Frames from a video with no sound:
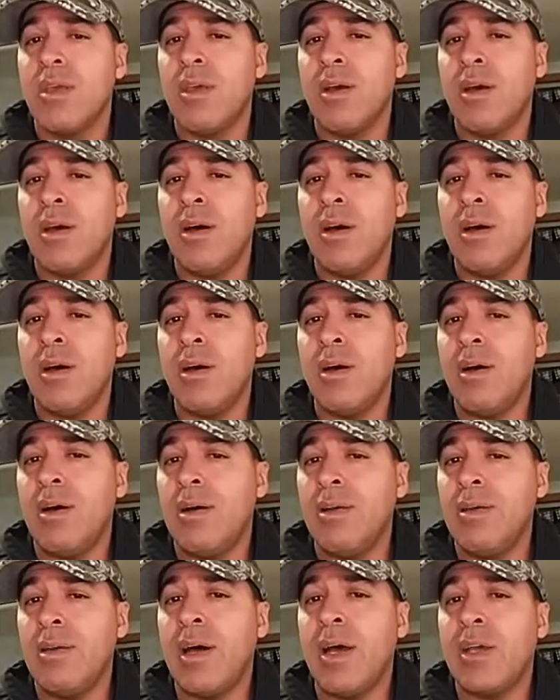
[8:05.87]

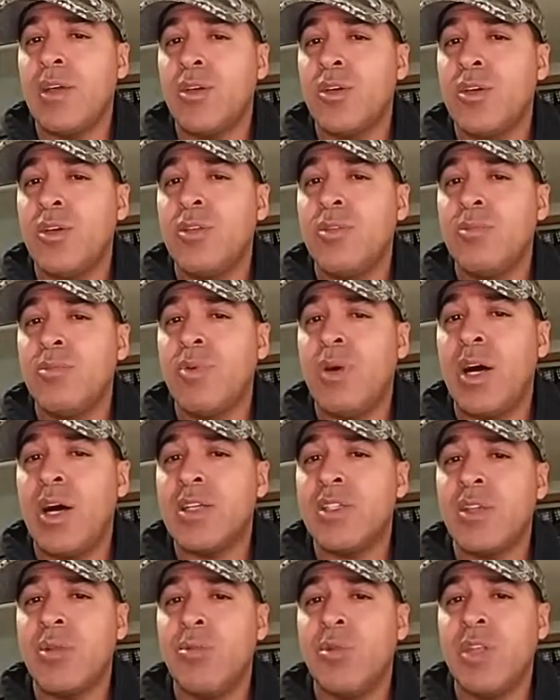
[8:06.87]
I could
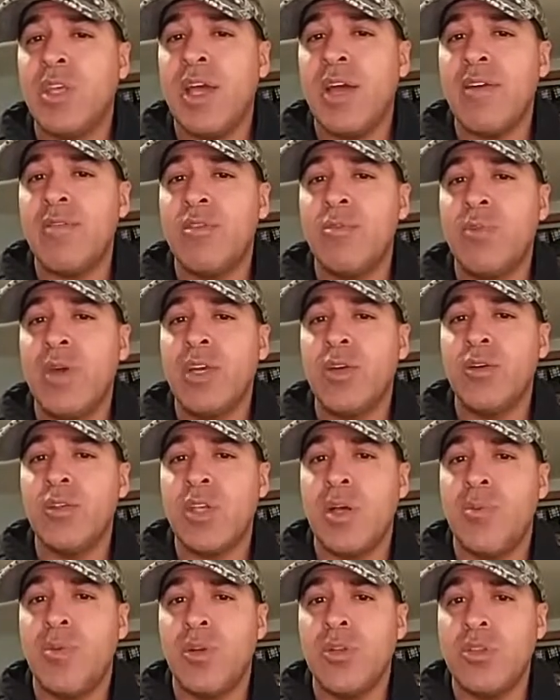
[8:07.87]
possibly have the Bengals
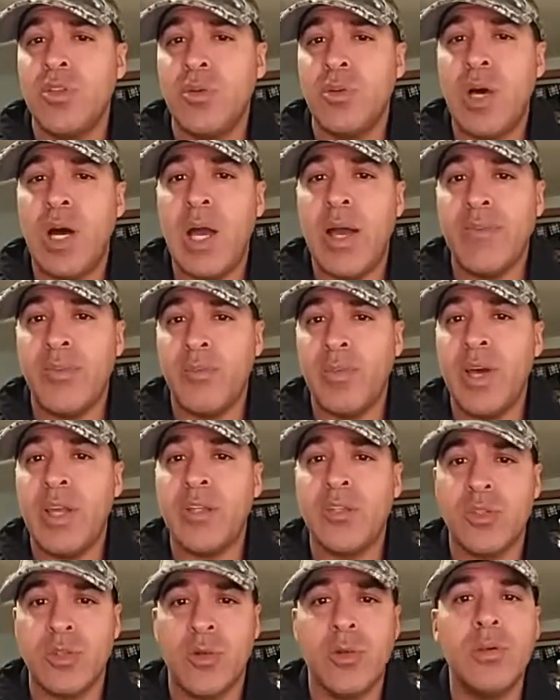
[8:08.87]
up on too high of a
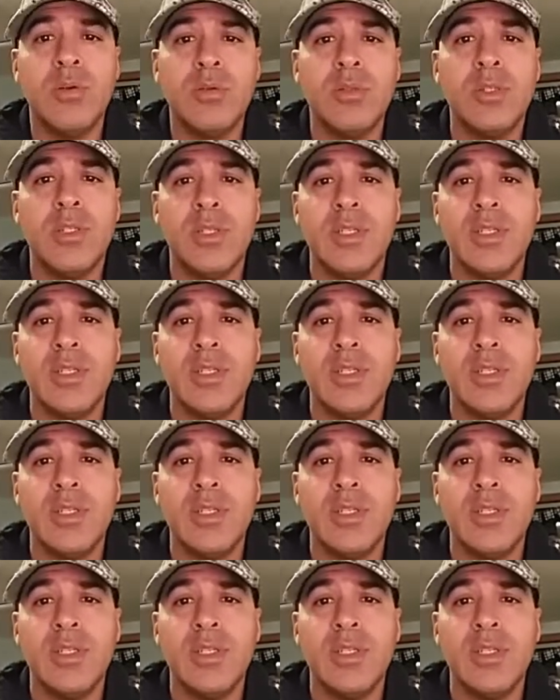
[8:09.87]
pedestal